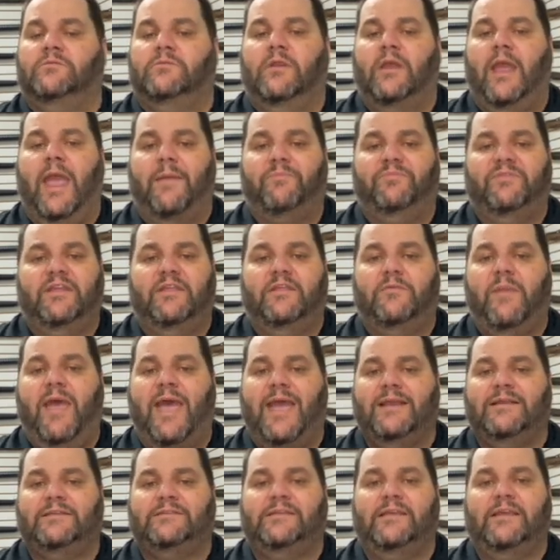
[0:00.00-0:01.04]
empty the
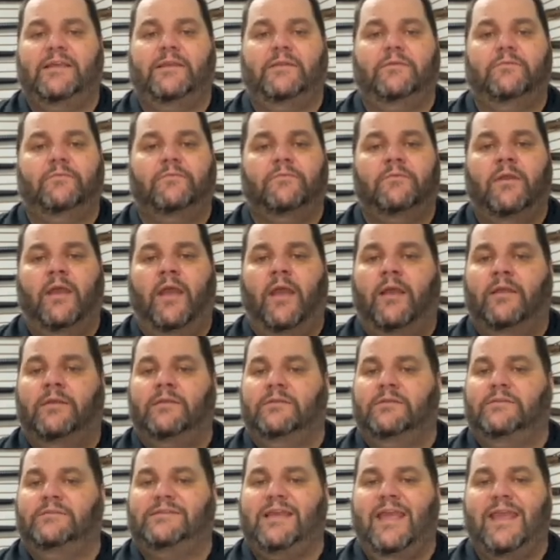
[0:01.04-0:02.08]
magazine,
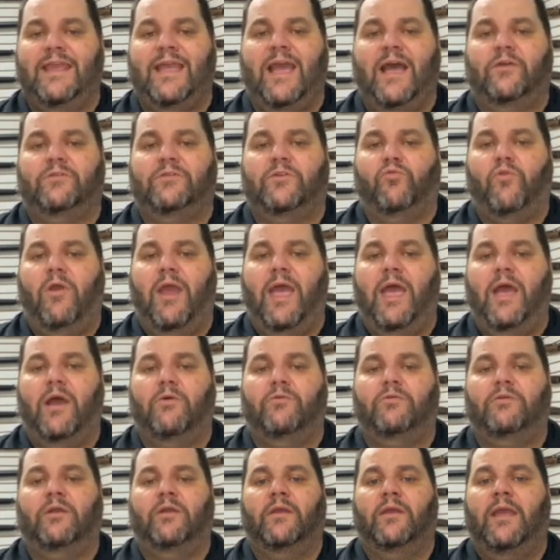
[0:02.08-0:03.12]
take out the
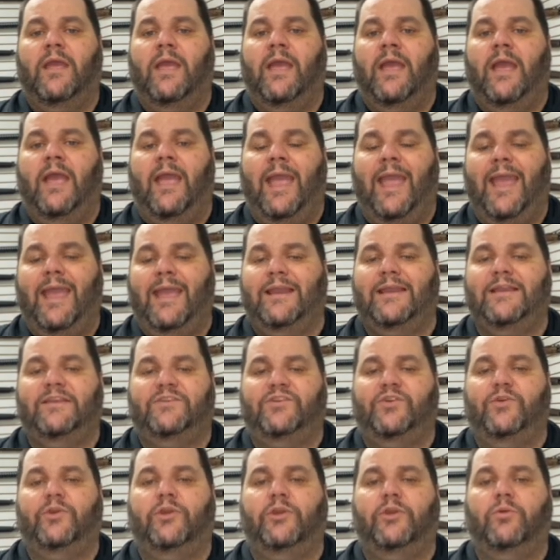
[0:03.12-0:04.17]
round, hand it
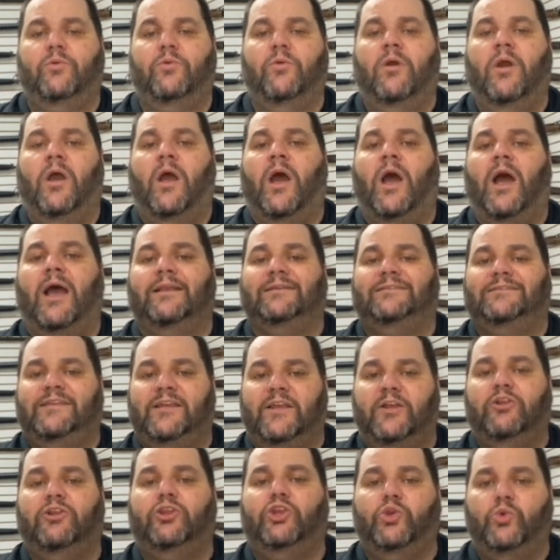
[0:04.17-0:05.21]
to you,
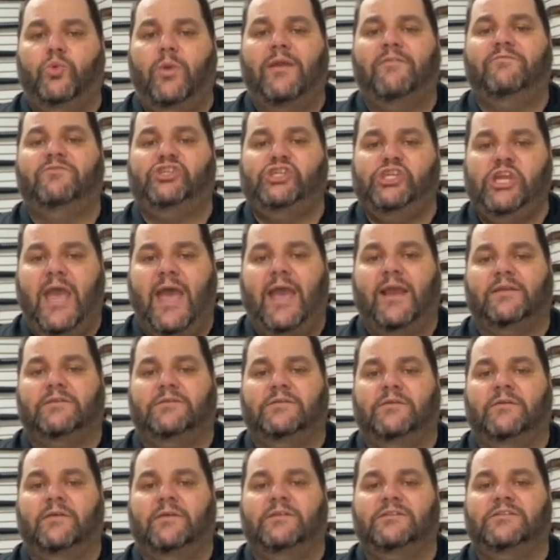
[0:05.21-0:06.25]
until you have checked
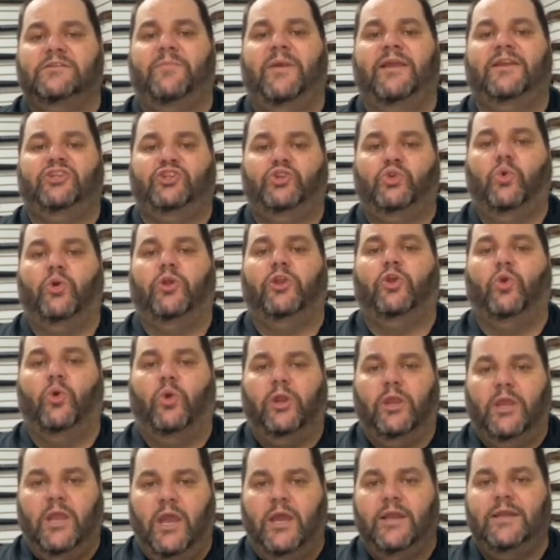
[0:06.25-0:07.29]
to make sure your
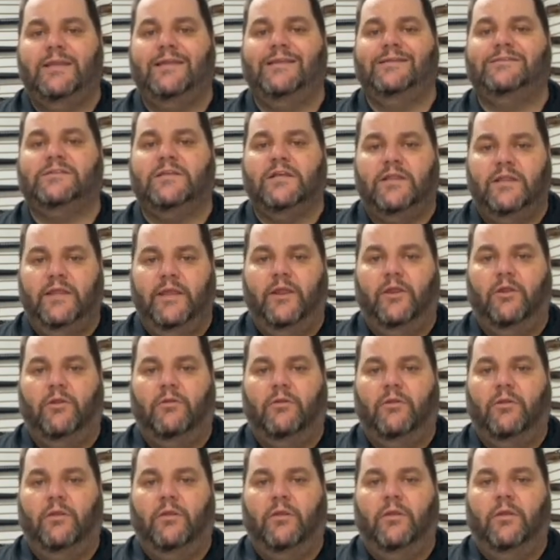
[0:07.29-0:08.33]
gun is clear,
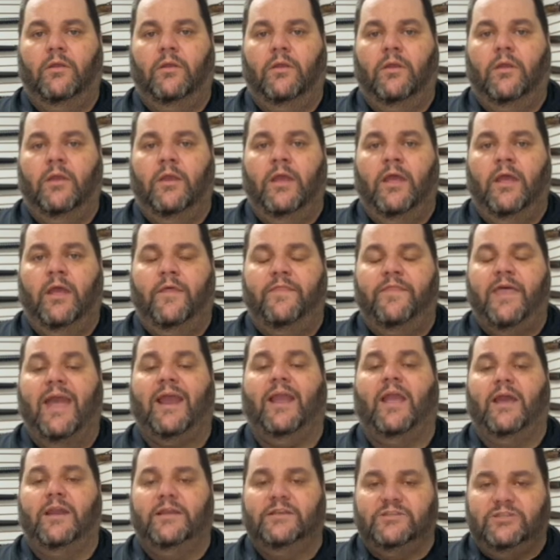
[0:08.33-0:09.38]
that
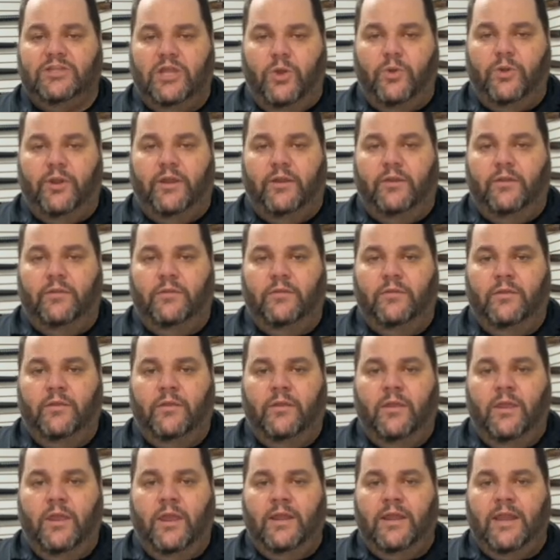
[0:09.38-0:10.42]
gun is loaded.
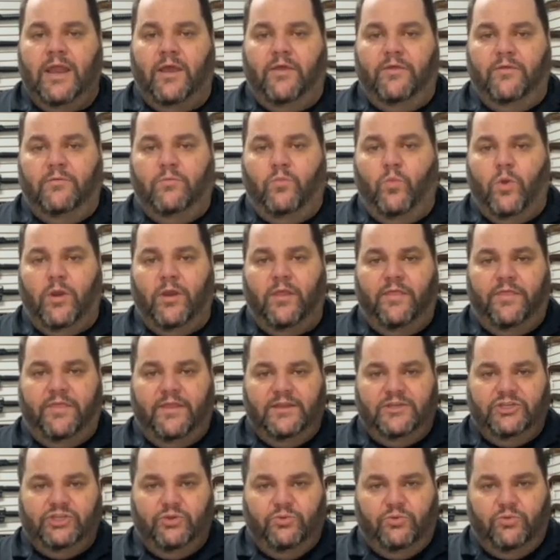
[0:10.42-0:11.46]
Now, one of the
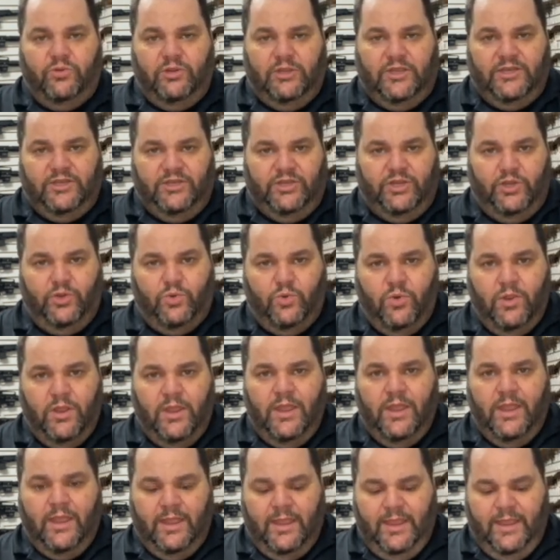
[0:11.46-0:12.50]
things you can do
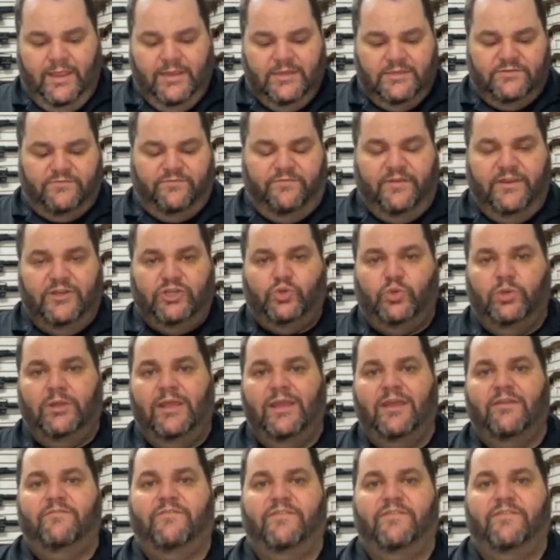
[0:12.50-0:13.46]
is visually and